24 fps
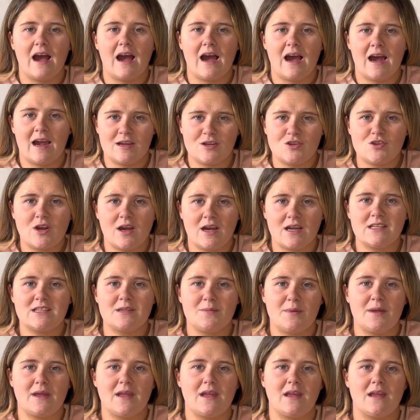I try to
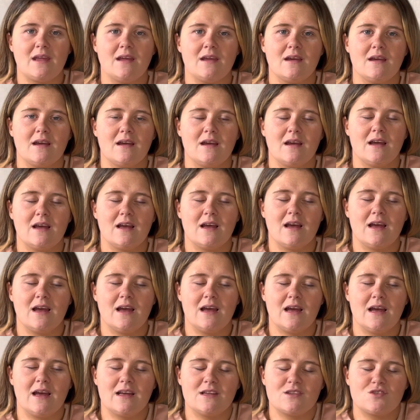be
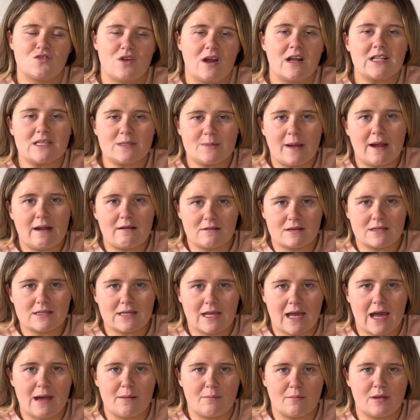as transparent as I
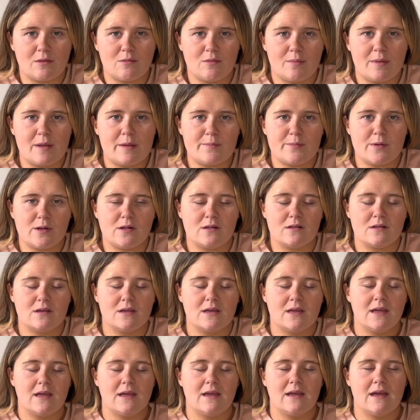can be with people.
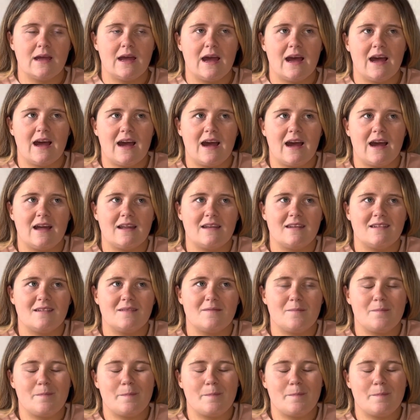And